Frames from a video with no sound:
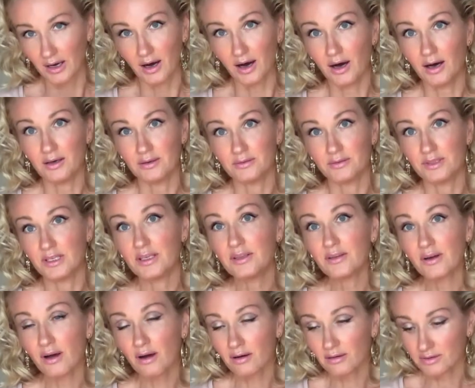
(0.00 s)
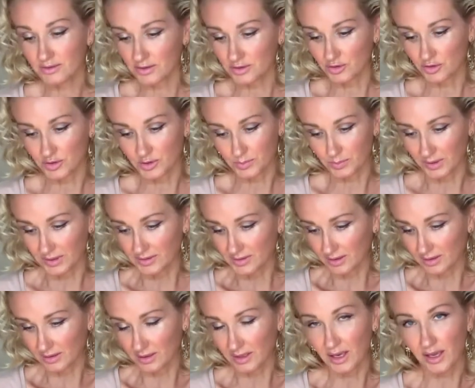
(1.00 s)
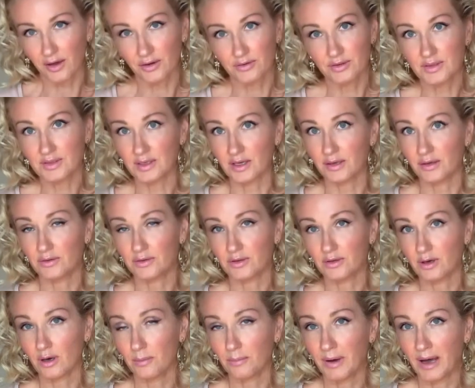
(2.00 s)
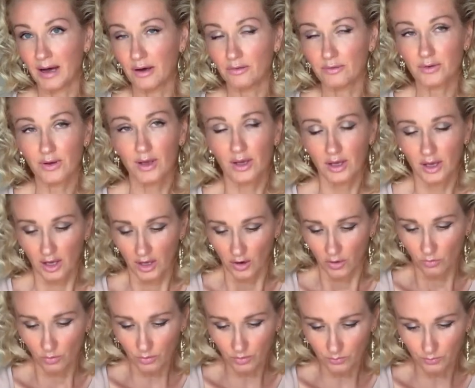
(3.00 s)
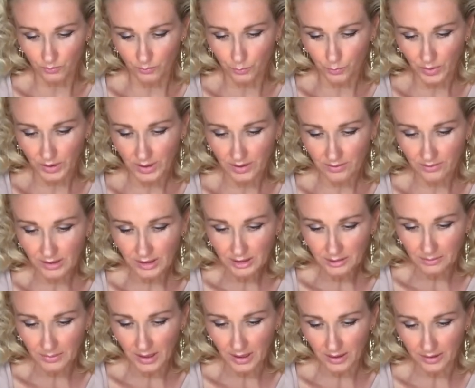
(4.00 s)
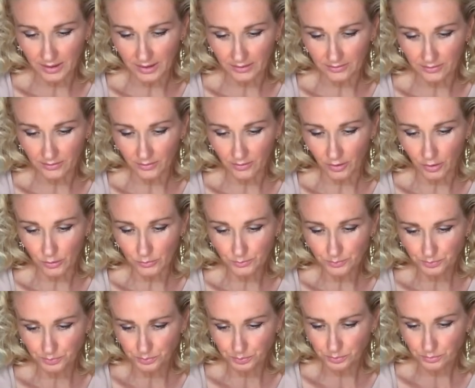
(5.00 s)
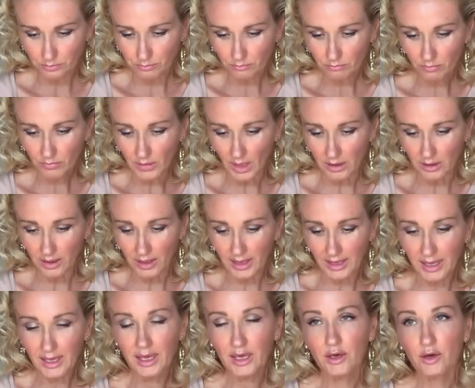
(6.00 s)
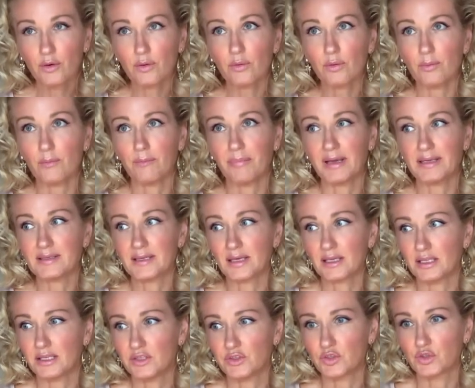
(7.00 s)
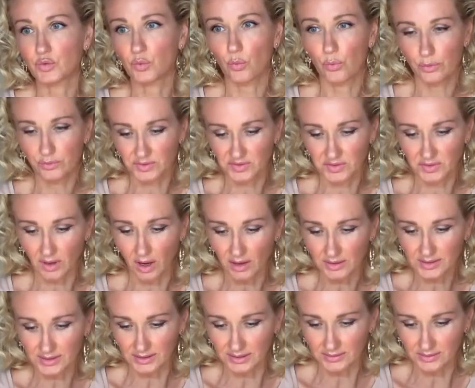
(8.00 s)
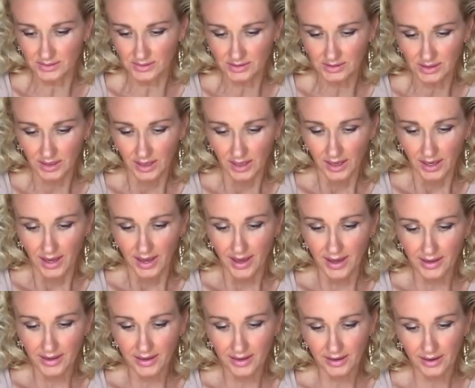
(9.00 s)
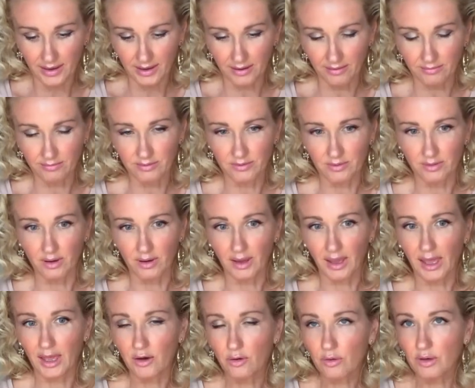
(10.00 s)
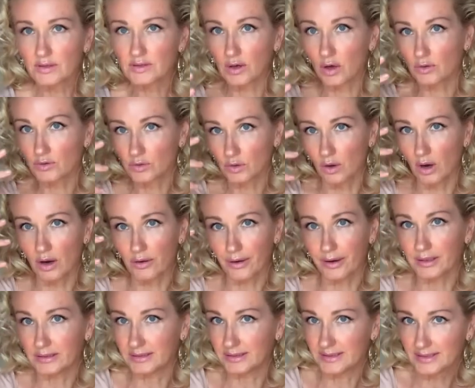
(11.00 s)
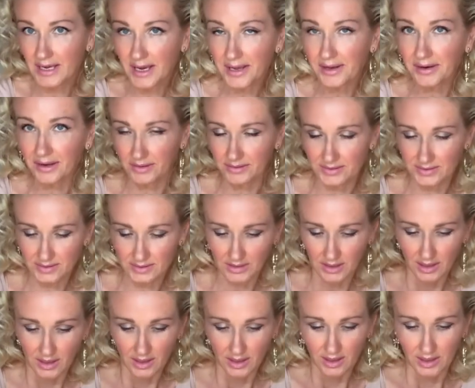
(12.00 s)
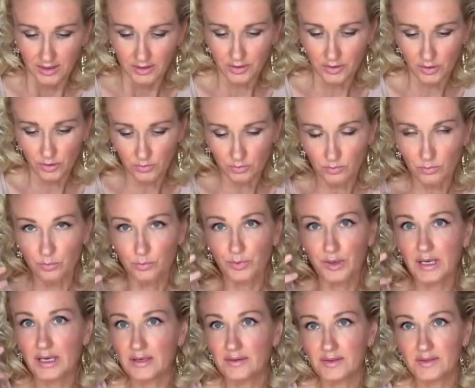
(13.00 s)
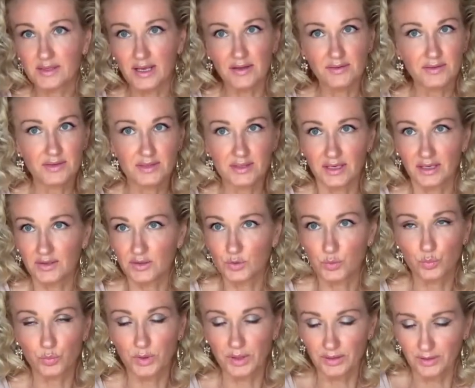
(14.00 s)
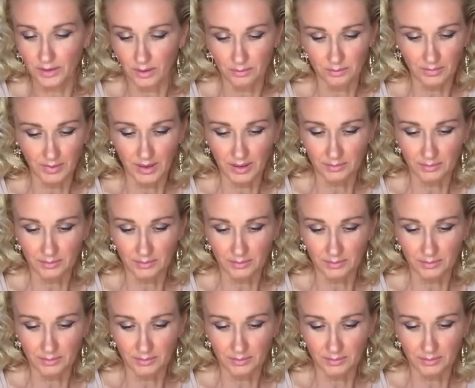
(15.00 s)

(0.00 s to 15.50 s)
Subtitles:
on detox, it's just basically hair decided to come out. Well, when I think about it, hair basically stores toxins, and hair is also our antennas. We sense things with them.